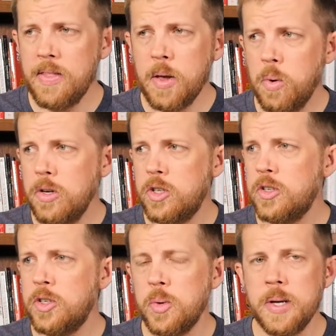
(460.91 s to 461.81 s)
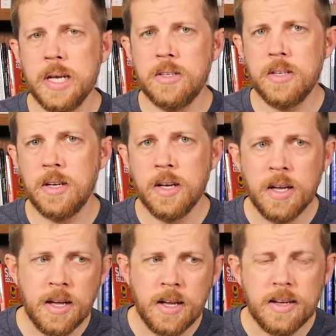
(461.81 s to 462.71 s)
And they weren't just doing it to
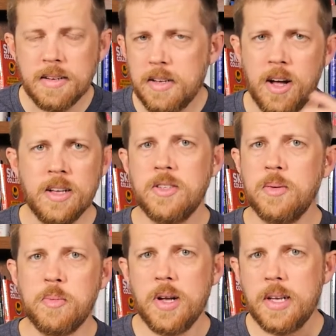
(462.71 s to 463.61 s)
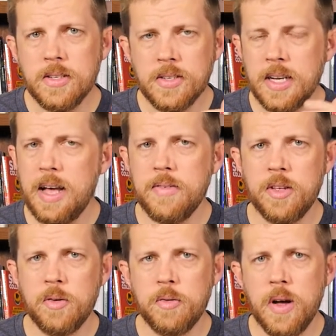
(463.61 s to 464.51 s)
cause some ruckus and have a
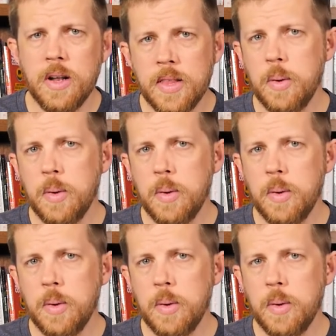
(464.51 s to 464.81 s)
little fun.